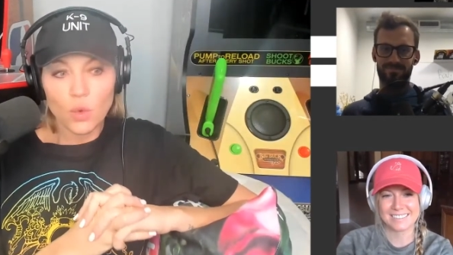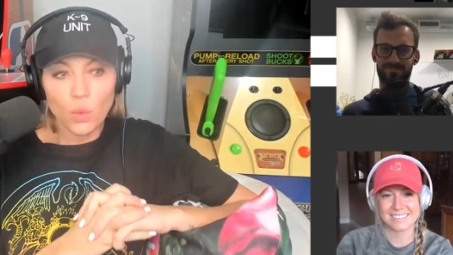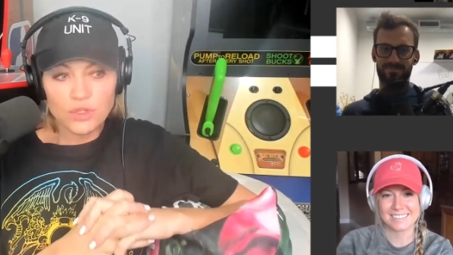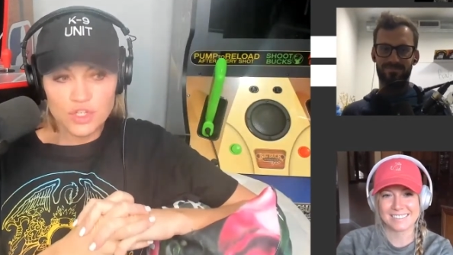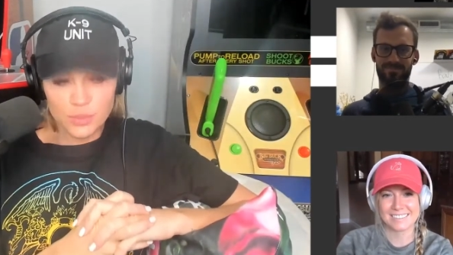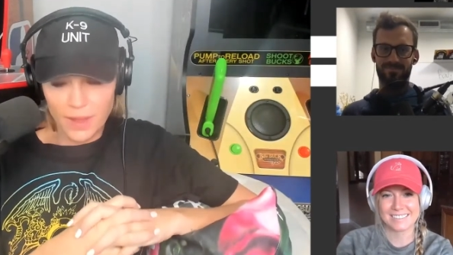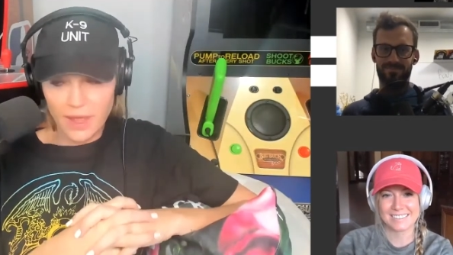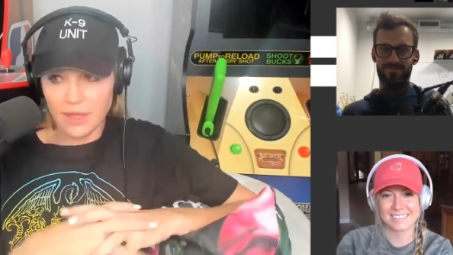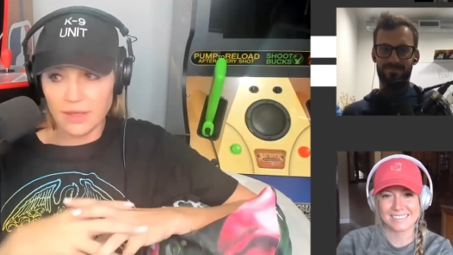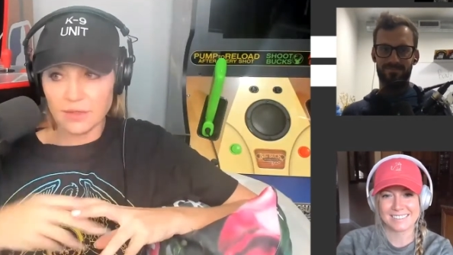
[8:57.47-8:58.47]
Speaker 1: would you
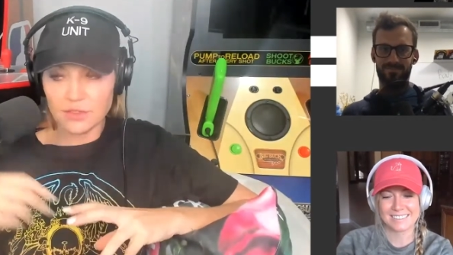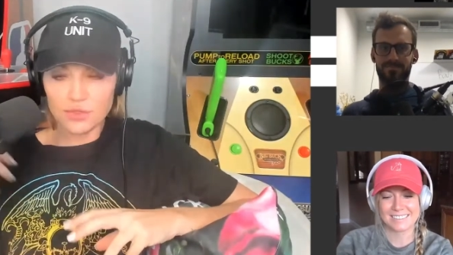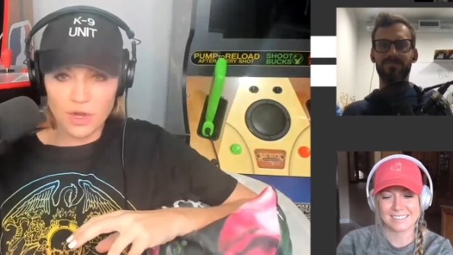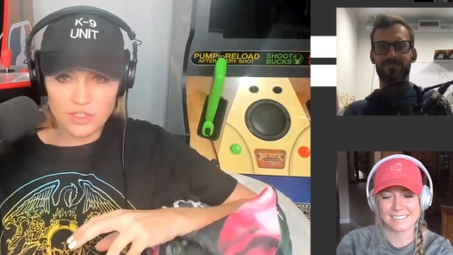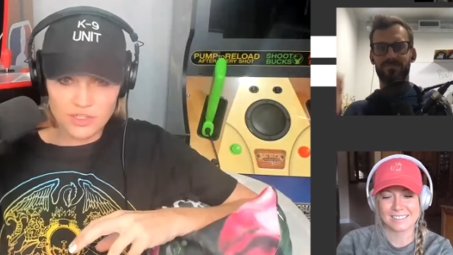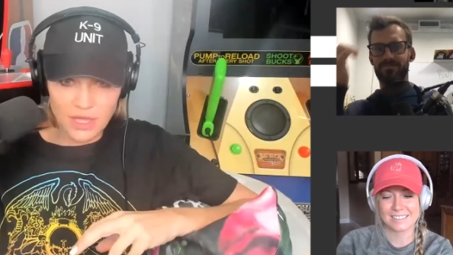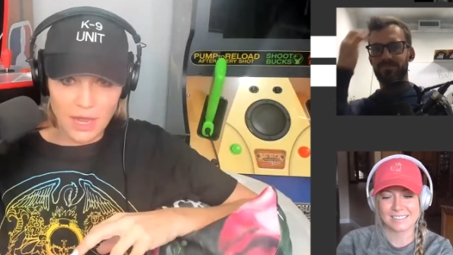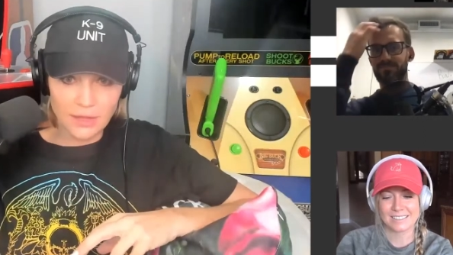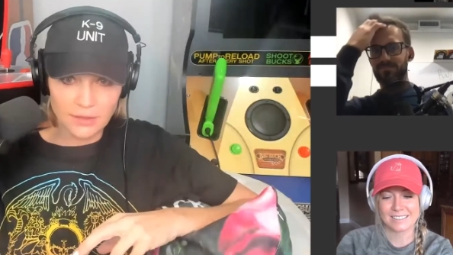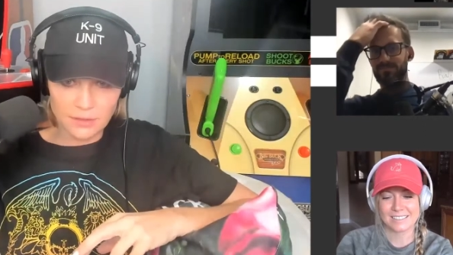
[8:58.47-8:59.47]
pay to watch the
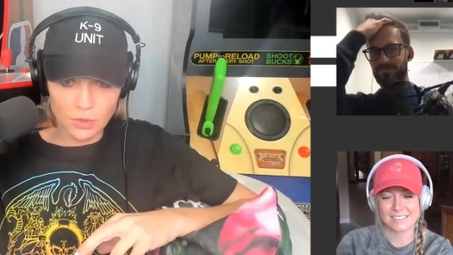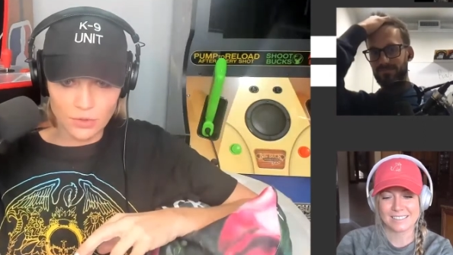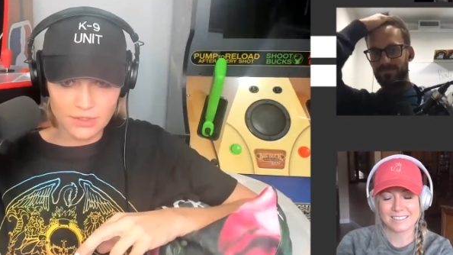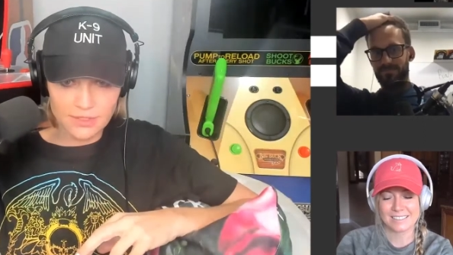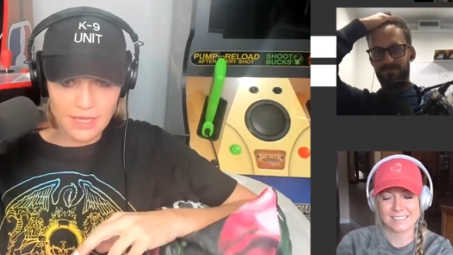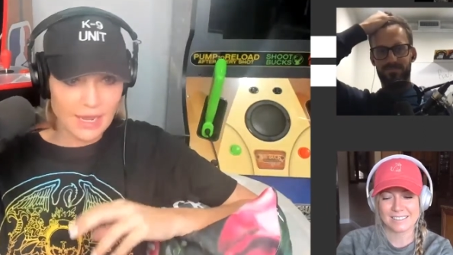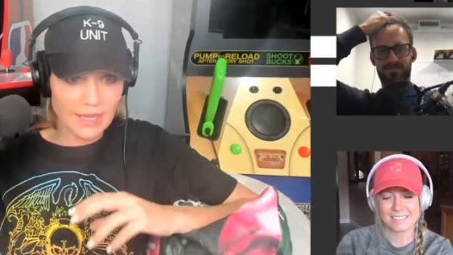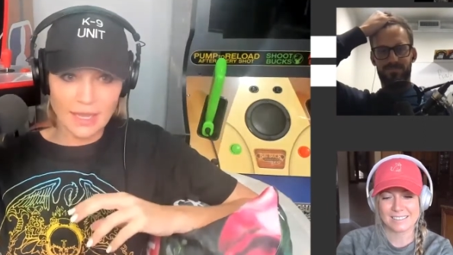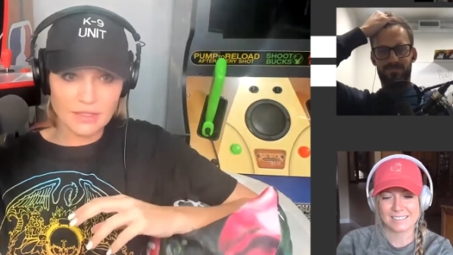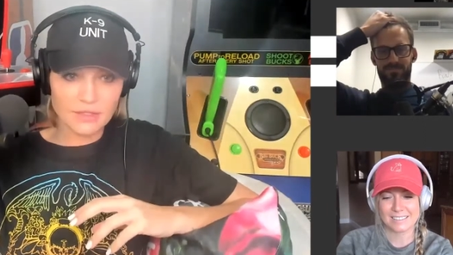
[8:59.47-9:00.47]
Island Boys and
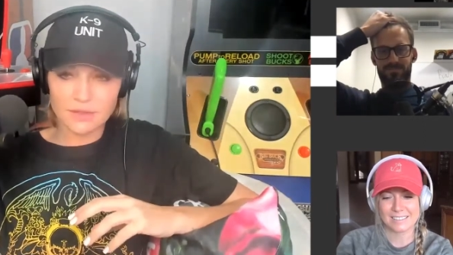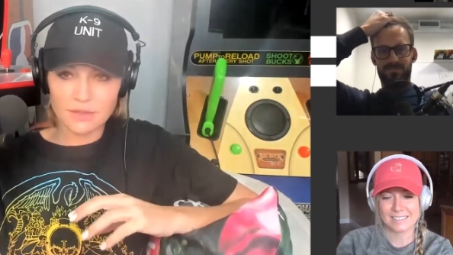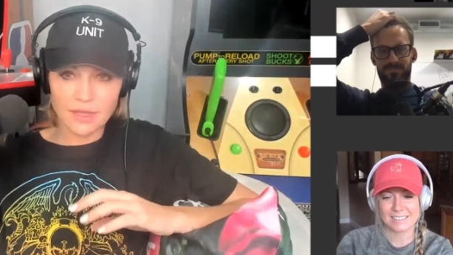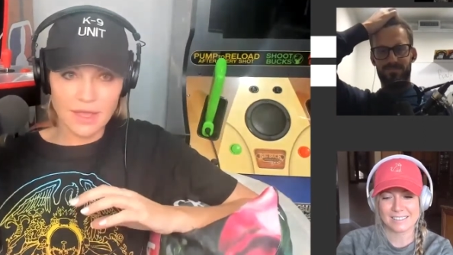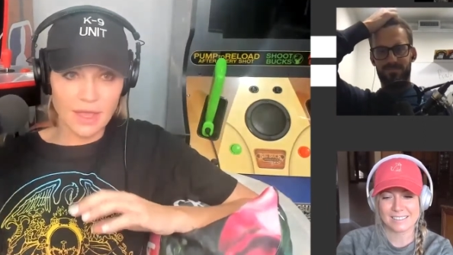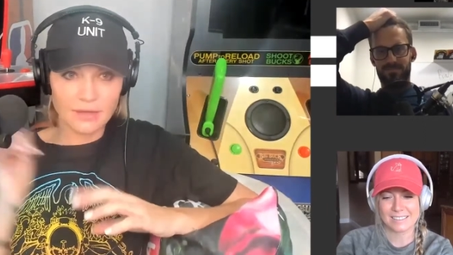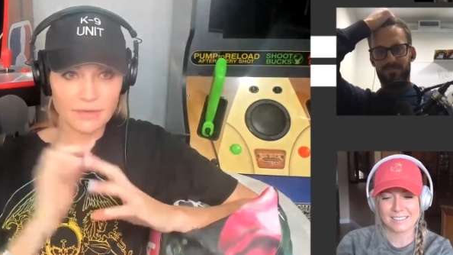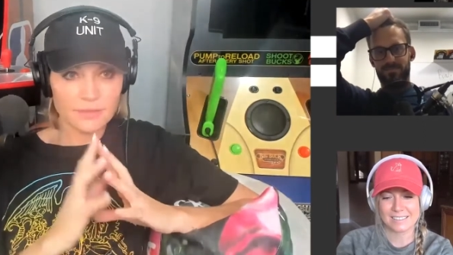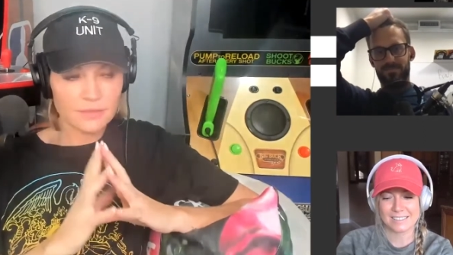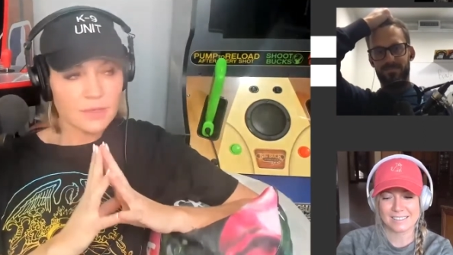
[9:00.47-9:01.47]
I, I
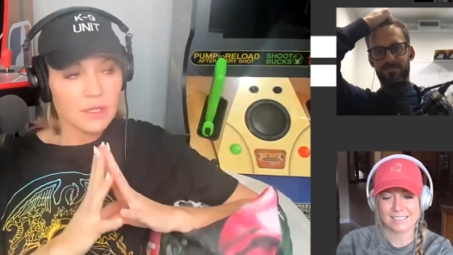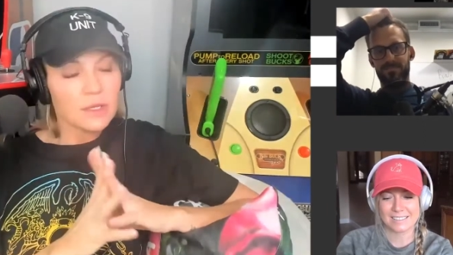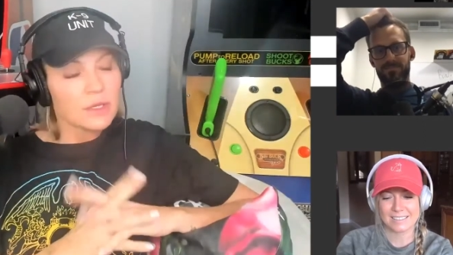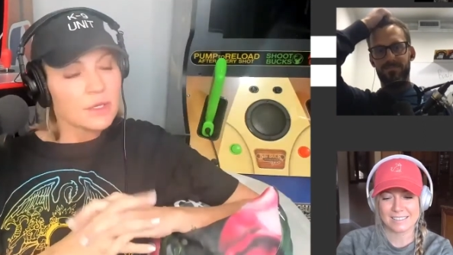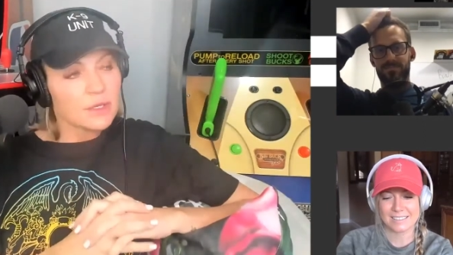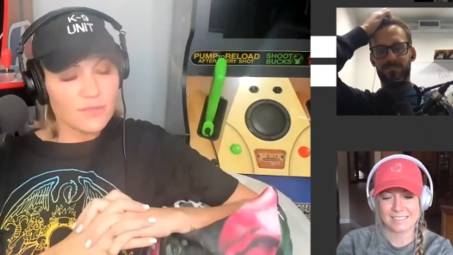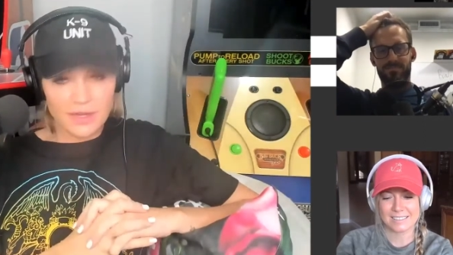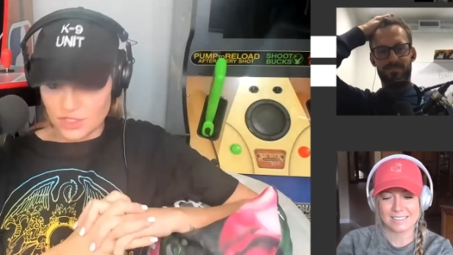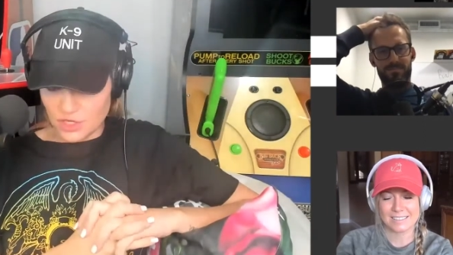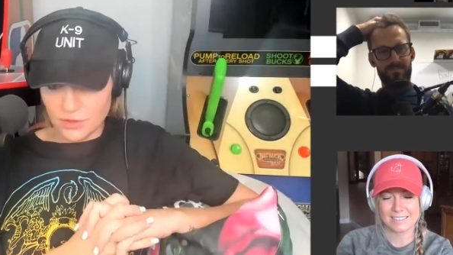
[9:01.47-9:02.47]
again
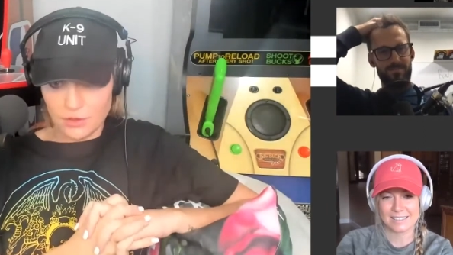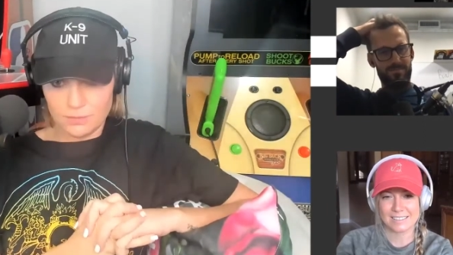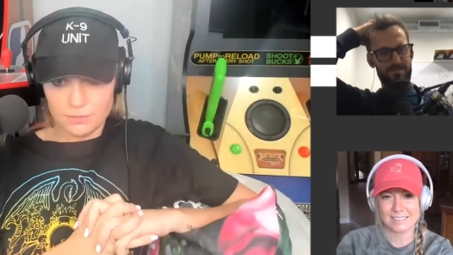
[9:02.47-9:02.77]
fight each other?